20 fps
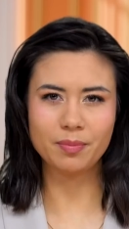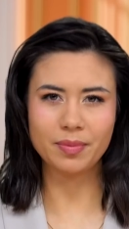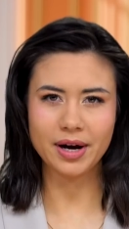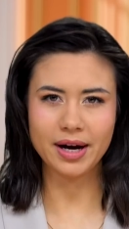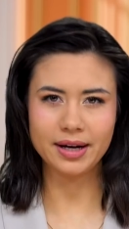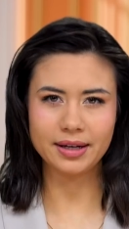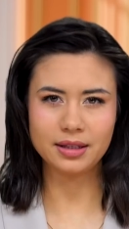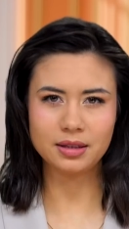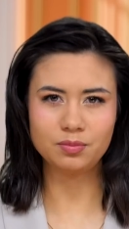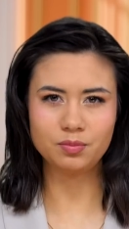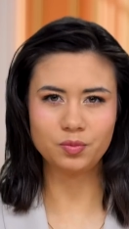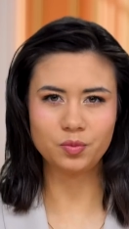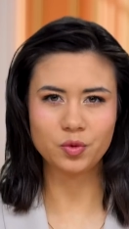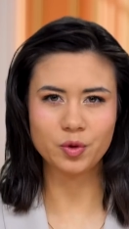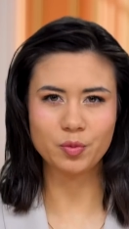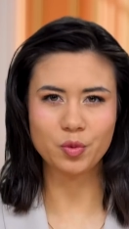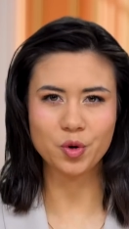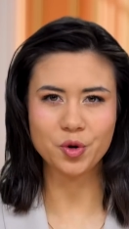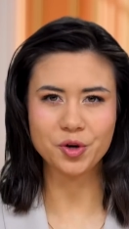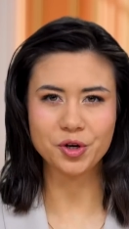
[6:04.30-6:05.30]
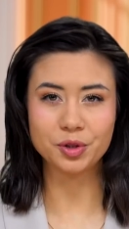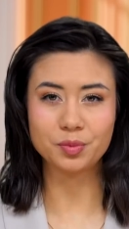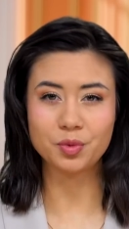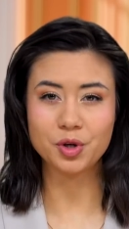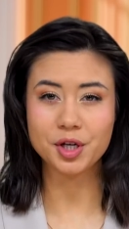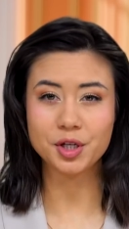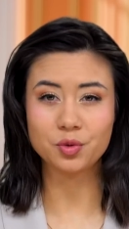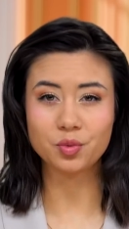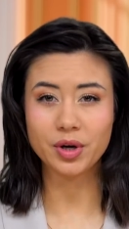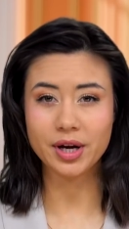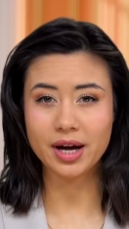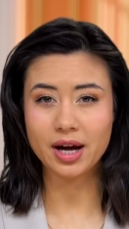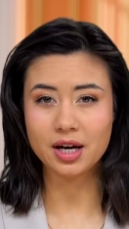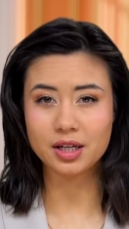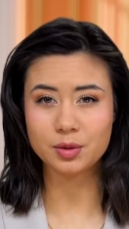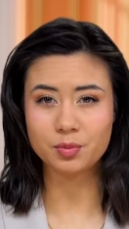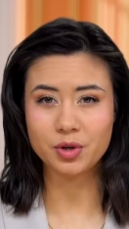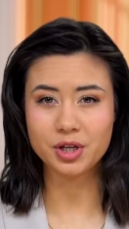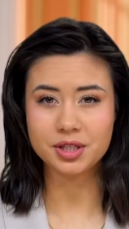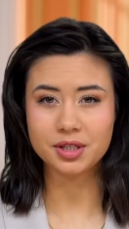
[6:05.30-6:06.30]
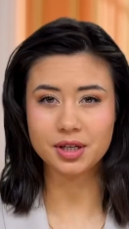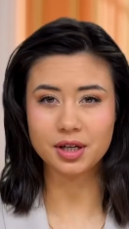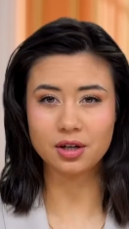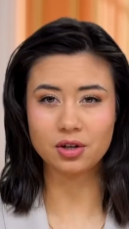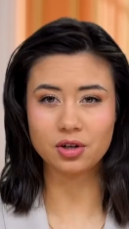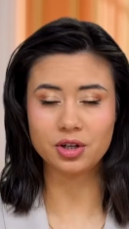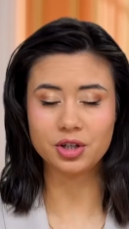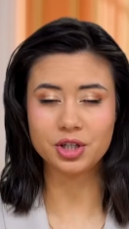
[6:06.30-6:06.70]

Biden? Reporters pressed White House Press Secretary